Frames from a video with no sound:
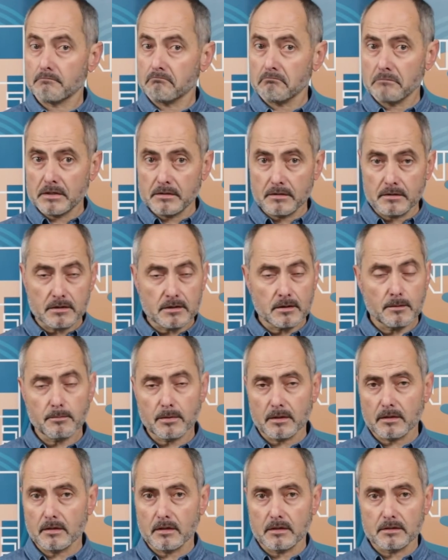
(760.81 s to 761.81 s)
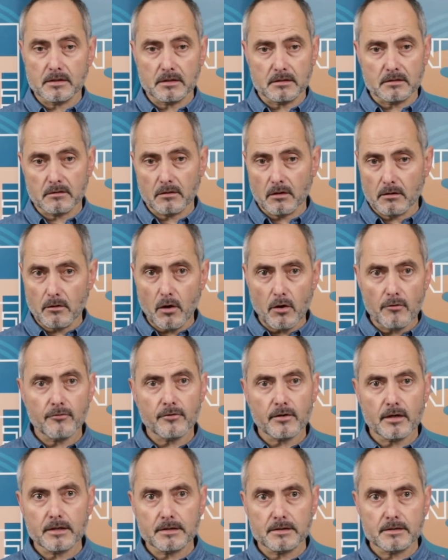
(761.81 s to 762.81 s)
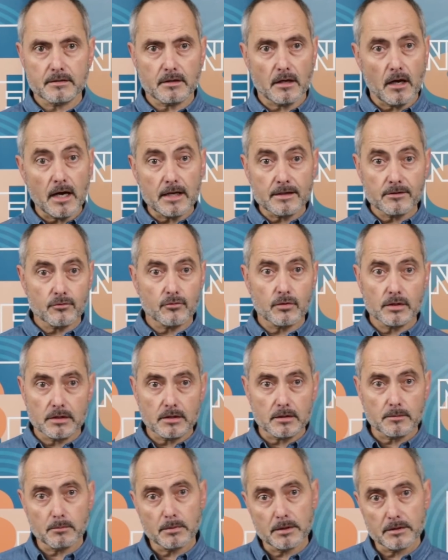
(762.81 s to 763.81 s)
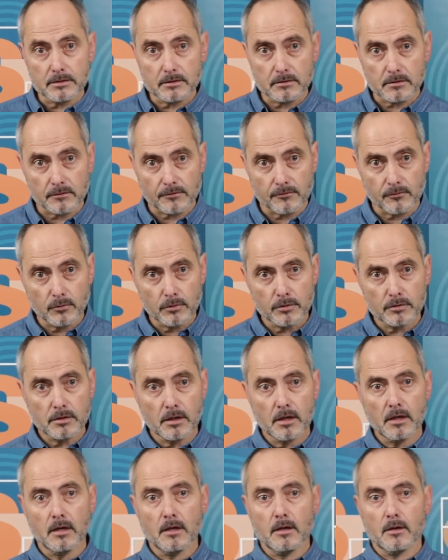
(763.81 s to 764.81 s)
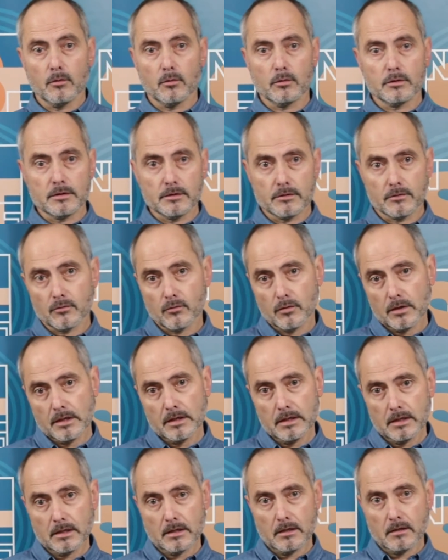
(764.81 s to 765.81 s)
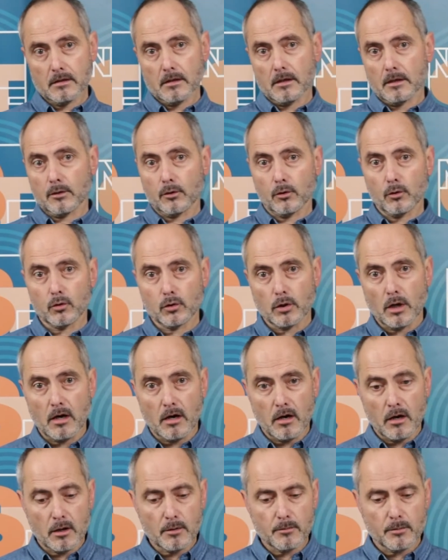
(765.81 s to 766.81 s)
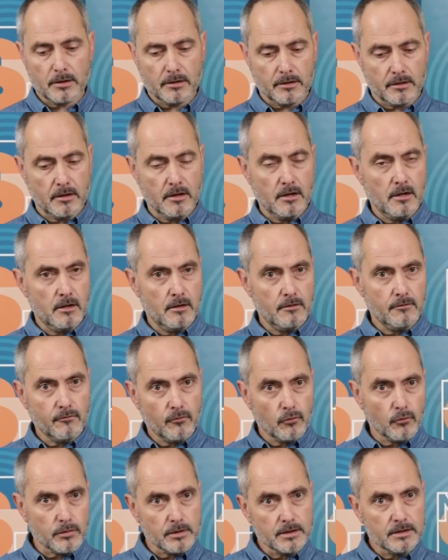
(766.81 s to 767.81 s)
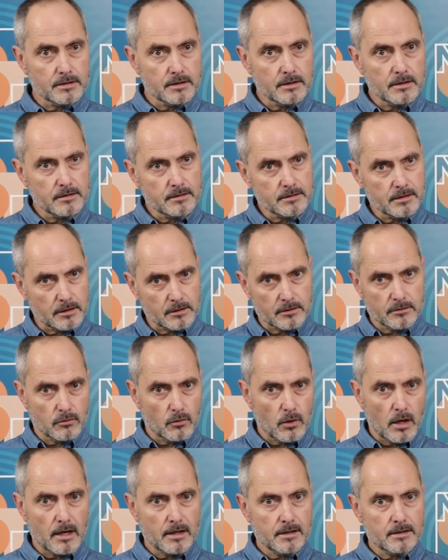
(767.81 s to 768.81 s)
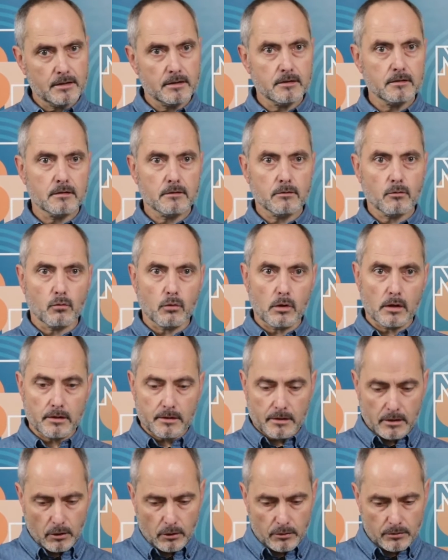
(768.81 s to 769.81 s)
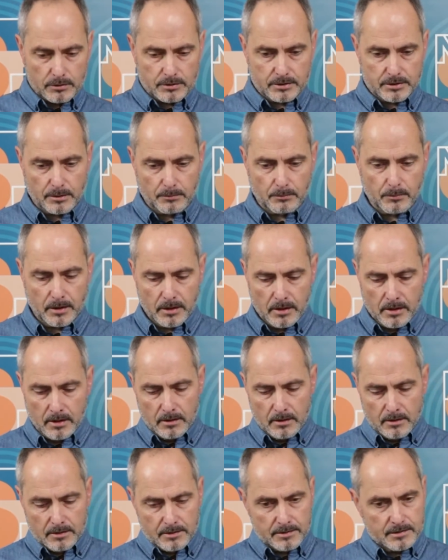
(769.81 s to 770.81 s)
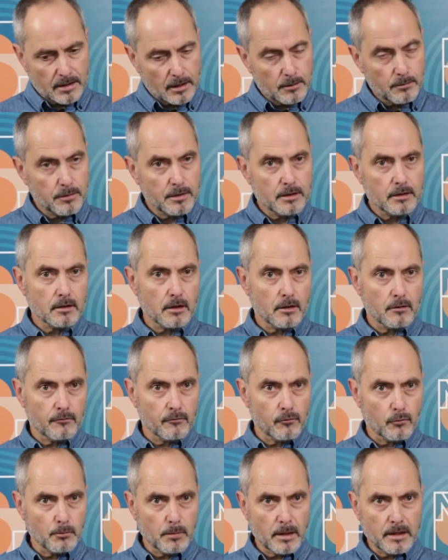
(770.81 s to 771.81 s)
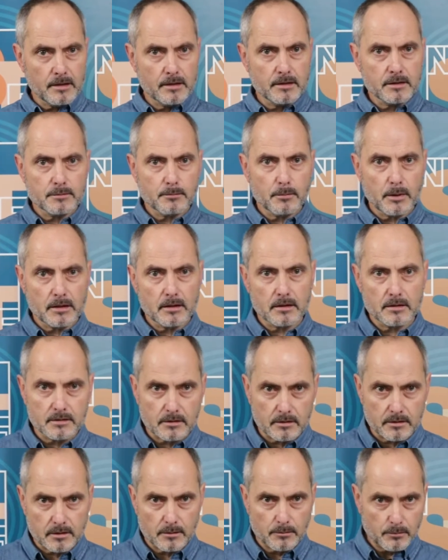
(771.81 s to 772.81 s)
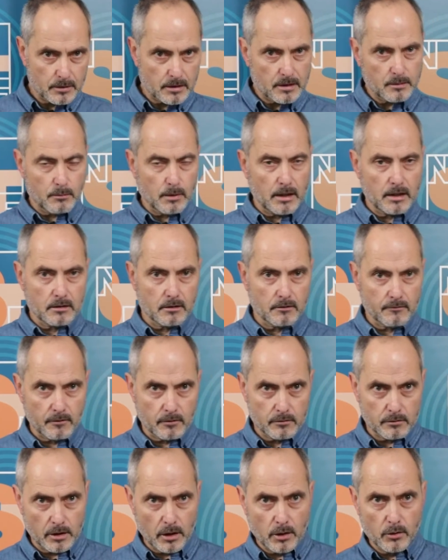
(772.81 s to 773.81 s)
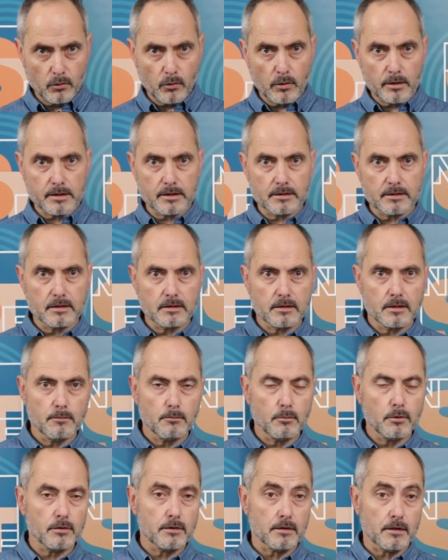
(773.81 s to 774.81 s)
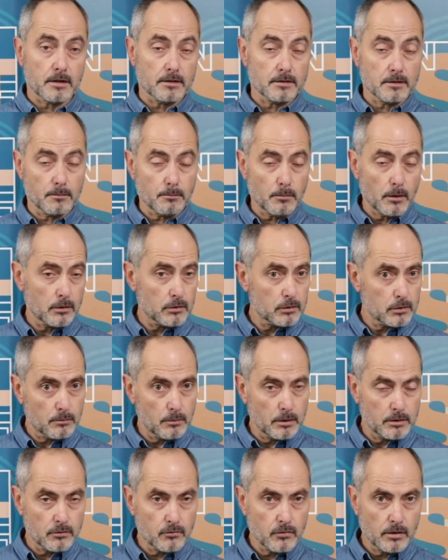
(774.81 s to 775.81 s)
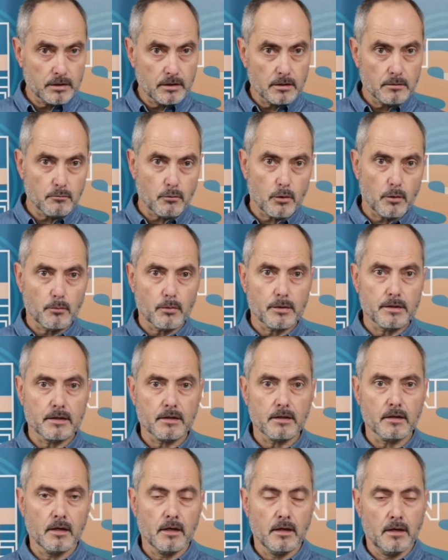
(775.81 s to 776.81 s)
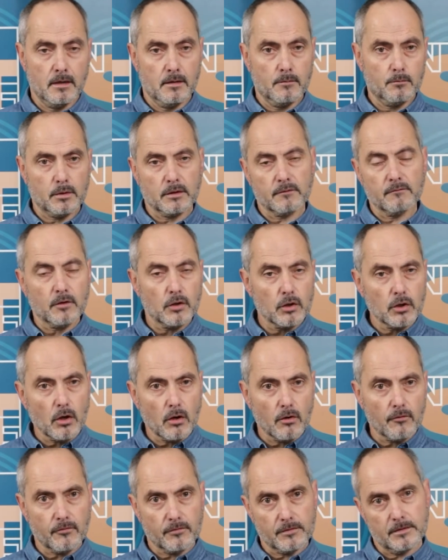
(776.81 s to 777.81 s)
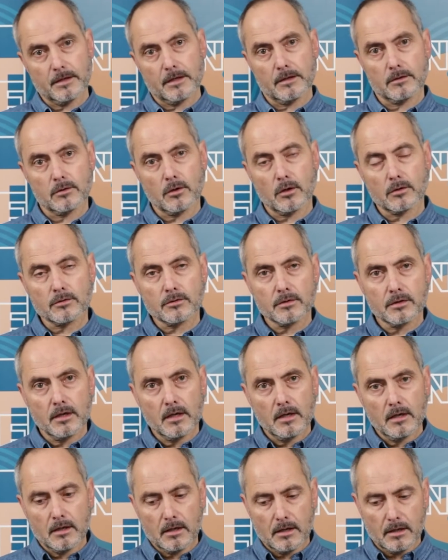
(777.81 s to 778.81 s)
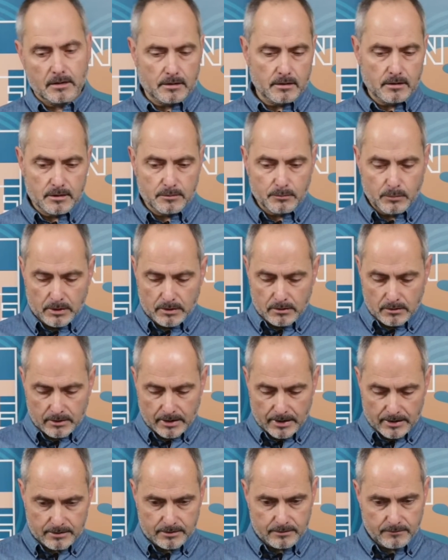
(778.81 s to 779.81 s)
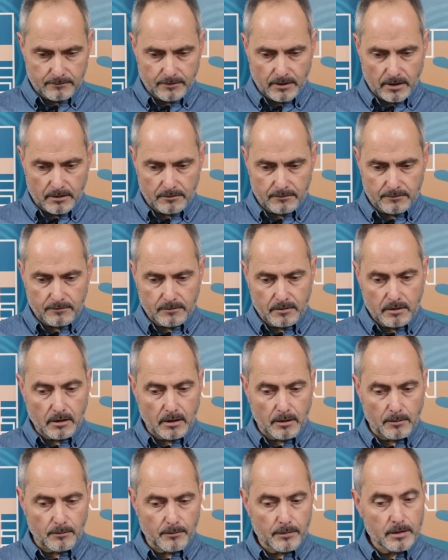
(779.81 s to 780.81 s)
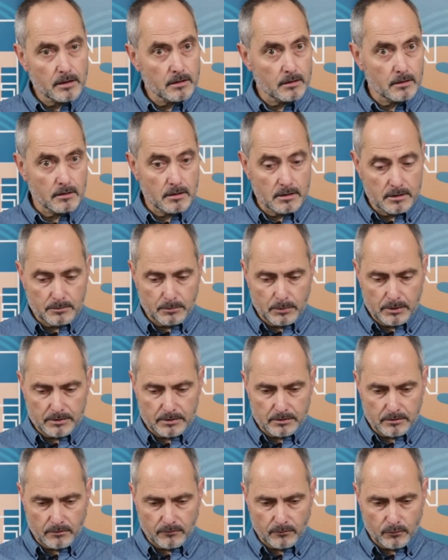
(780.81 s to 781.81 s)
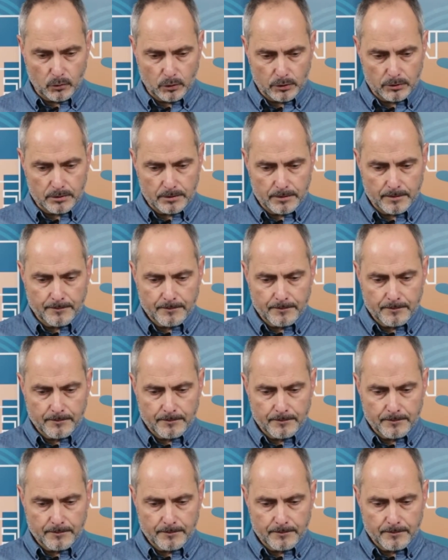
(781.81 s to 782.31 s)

This is typically just offcuts, untreated pieces of wood, which is really a good harbor for these insects to hide in while they're on the ship. The same thing goes for pallets. Pallets are typically made of low quality timber. They're supposed to be treated properly, but very often they're not, and these beetles can survive in these pieces of wood.